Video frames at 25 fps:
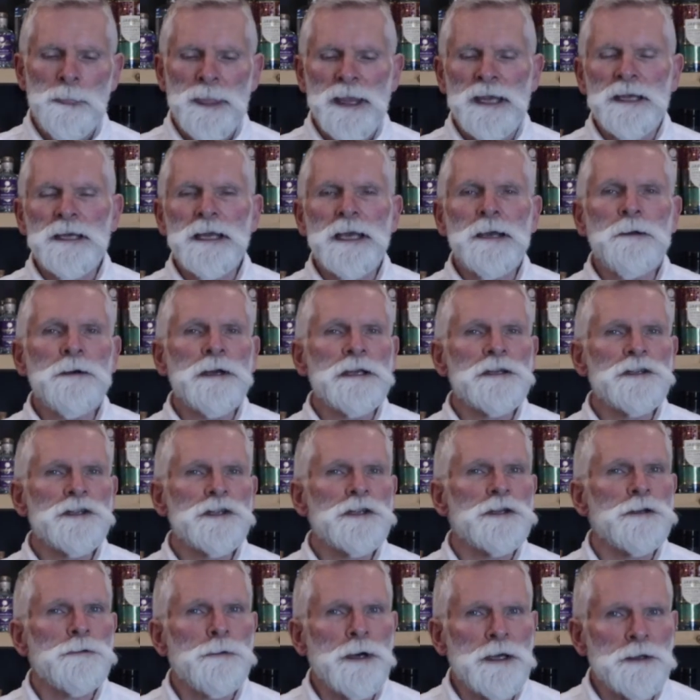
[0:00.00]
He now has
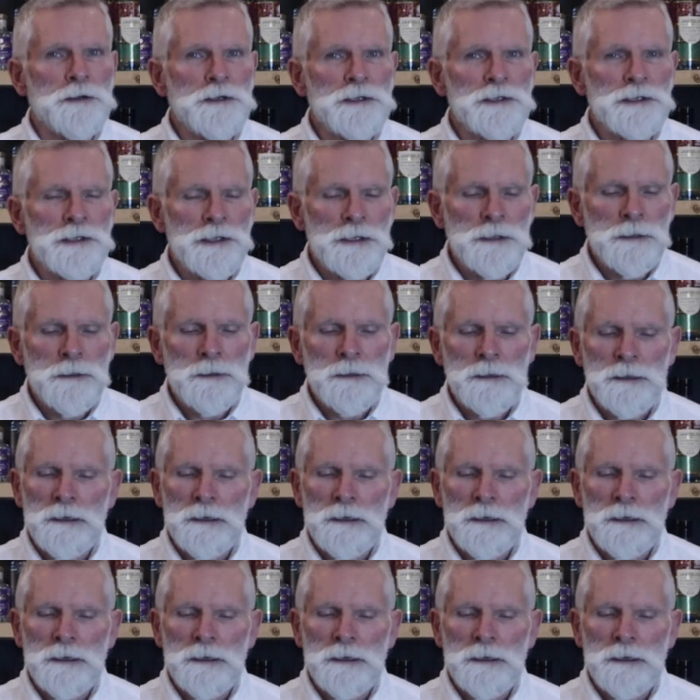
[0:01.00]
two others,